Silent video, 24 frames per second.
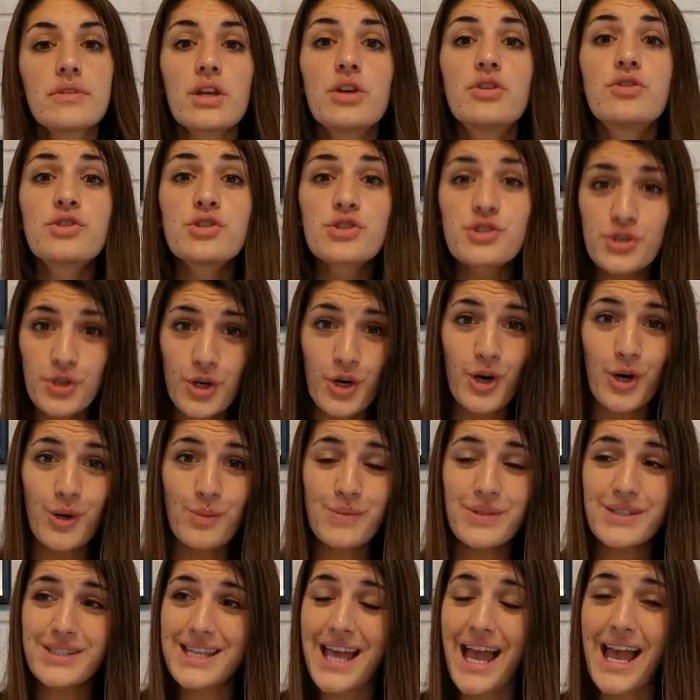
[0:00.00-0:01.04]
And
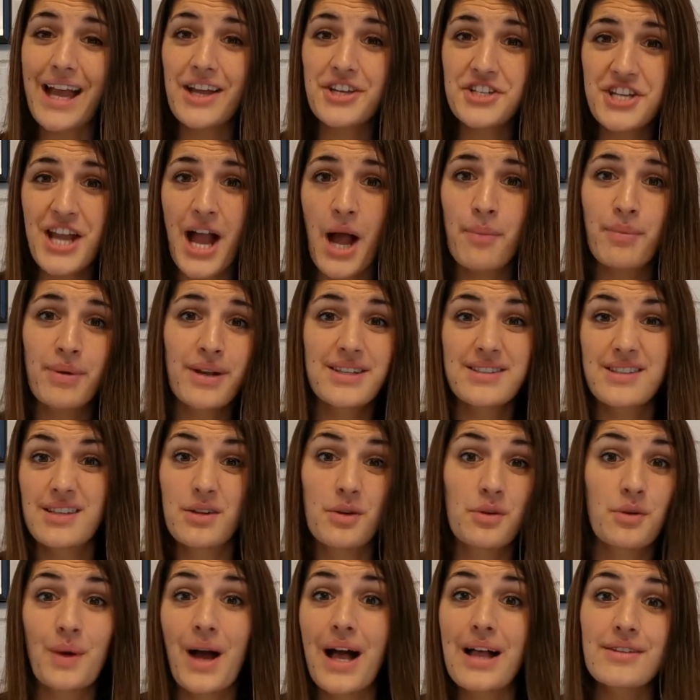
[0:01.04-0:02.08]
some say I shout because I
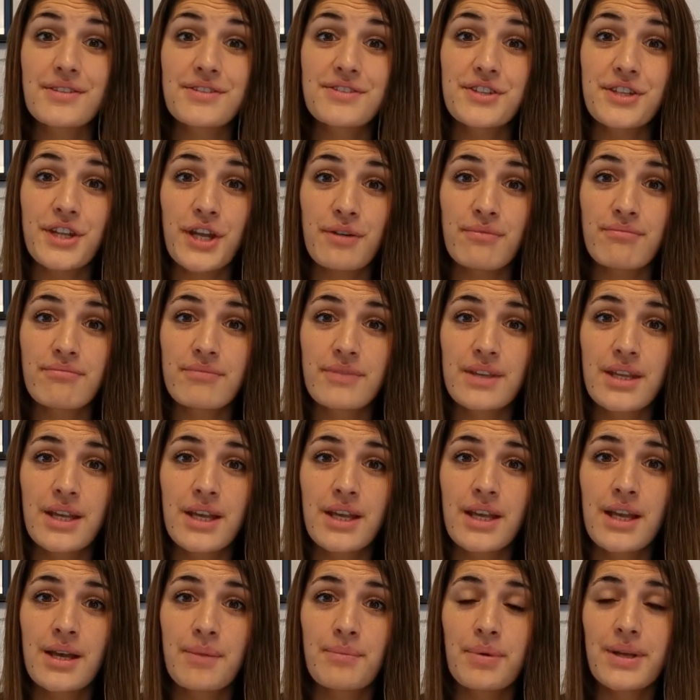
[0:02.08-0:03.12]
don't know what else to do,
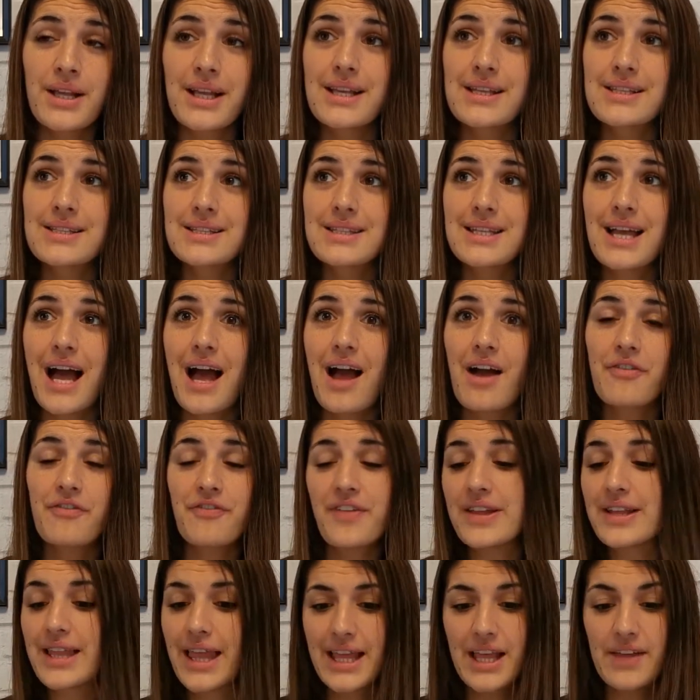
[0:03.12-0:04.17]
because I
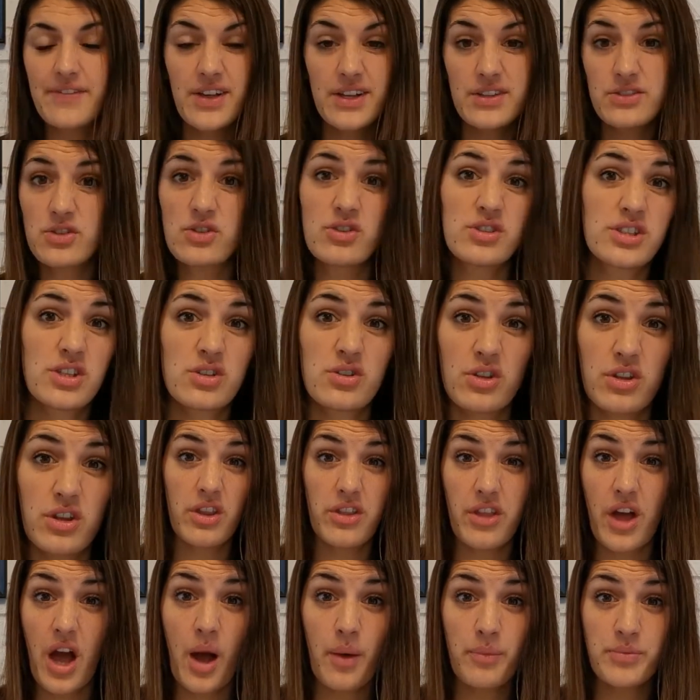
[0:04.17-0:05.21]
feel like I've exhausted
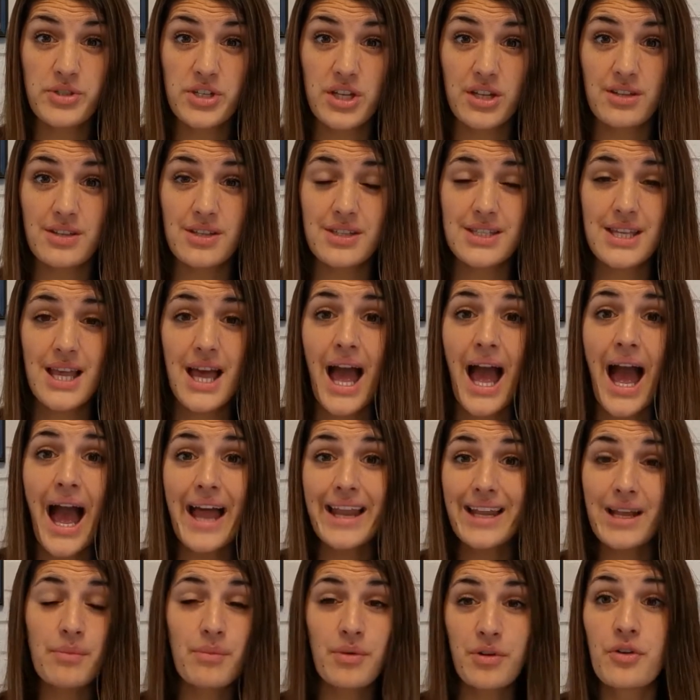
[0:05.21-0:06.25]
other options
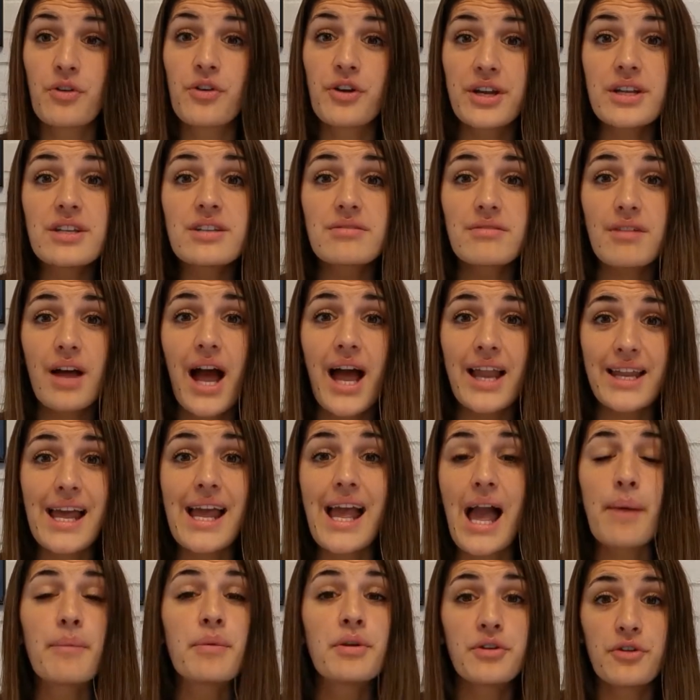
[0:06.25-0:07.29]
and I'm annoyed, and I
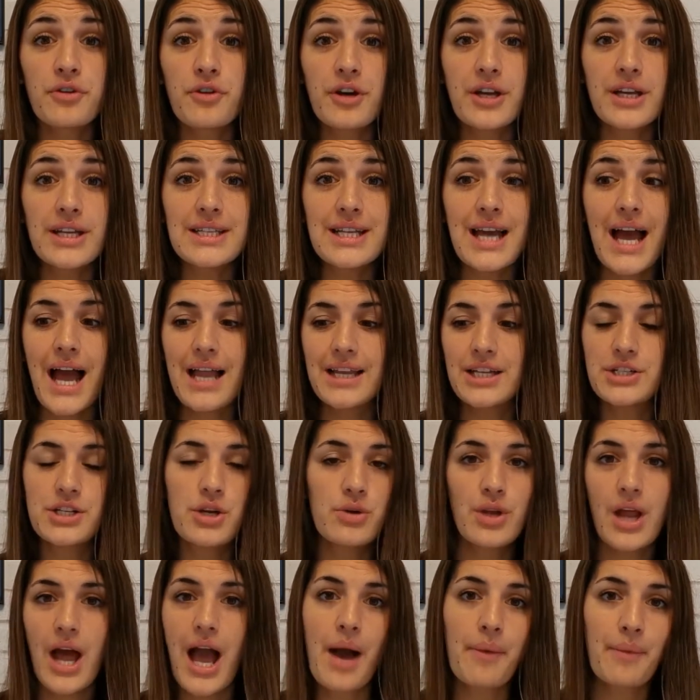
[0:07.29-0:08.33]
am annoyed and I
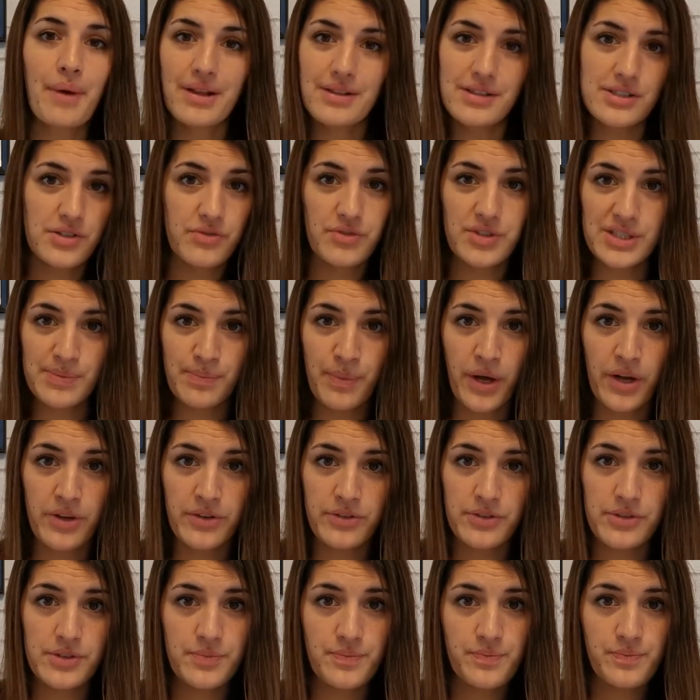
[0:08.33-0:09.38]
don't know how else to
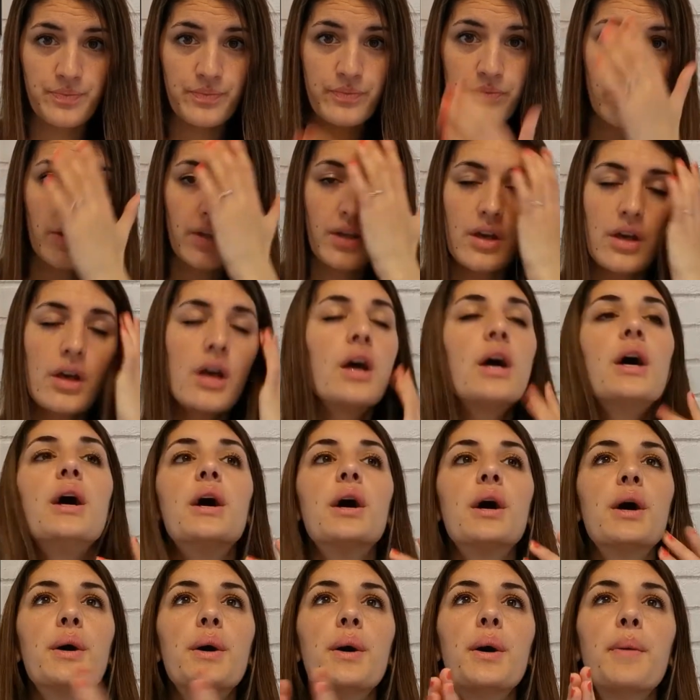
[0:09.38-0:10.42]
respond.
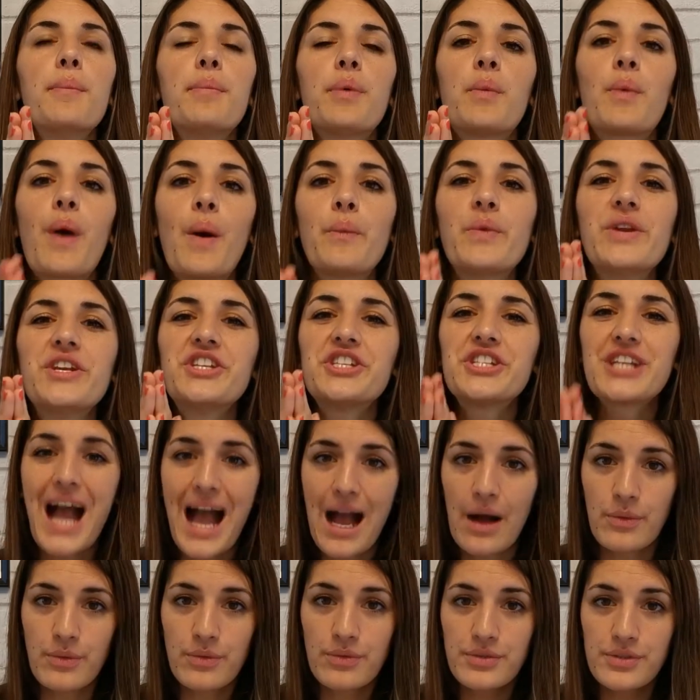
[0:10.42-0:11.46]
But when we
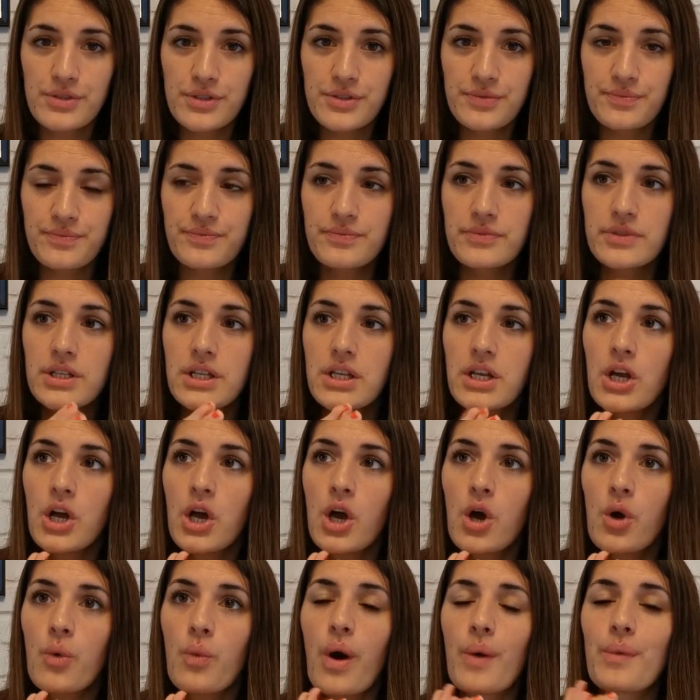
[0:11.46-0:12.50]
shout,
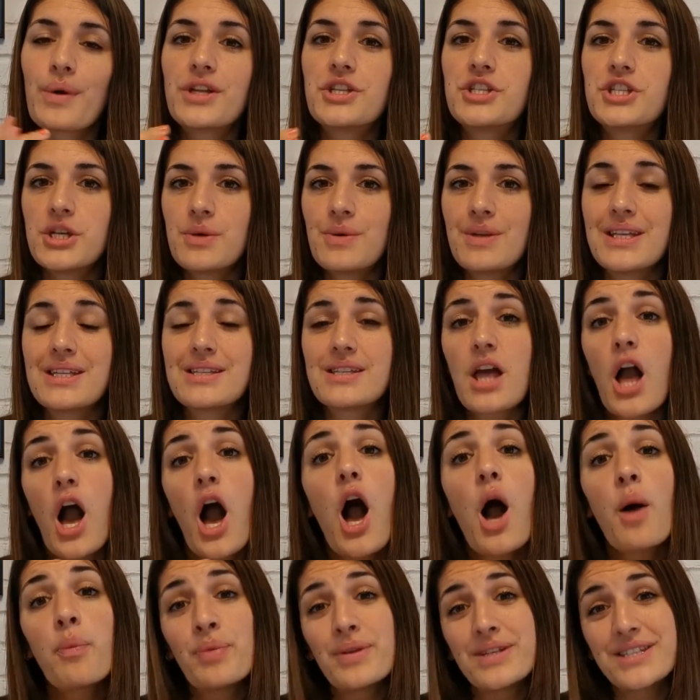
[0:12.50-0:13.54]
what we're doing is the
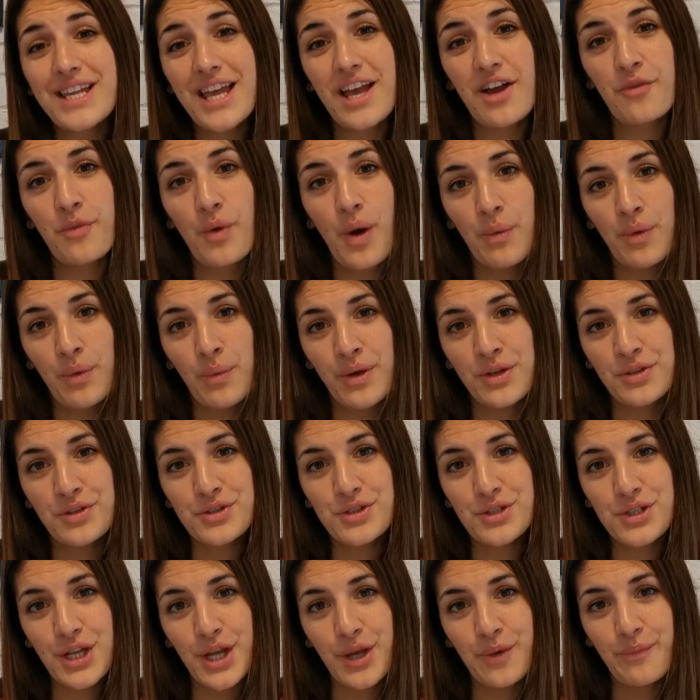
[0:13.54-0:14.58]
opposite of what we want
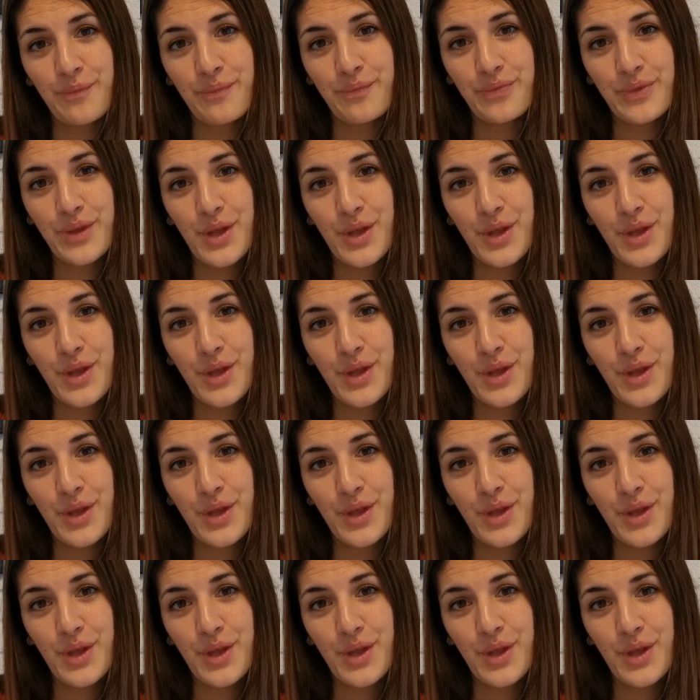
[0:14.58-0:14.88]
to do.